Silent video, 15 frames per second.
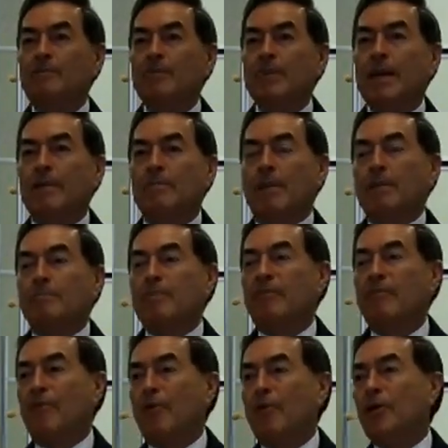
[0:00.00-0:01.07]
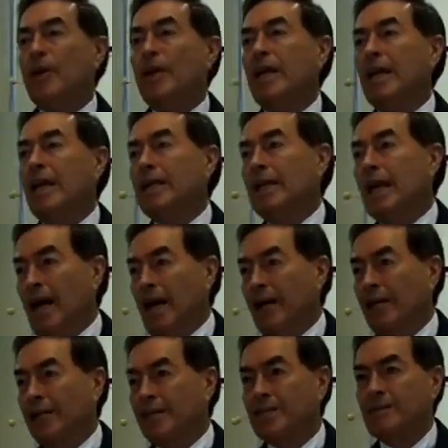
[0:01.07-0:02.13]
But before he
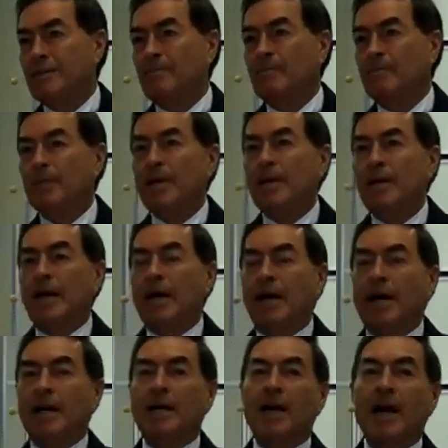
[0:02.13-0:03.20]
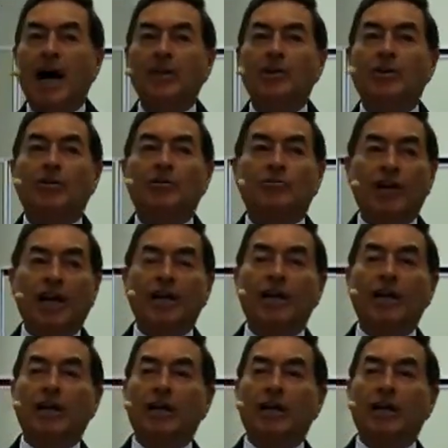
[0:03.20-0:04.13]
dies, uh, God already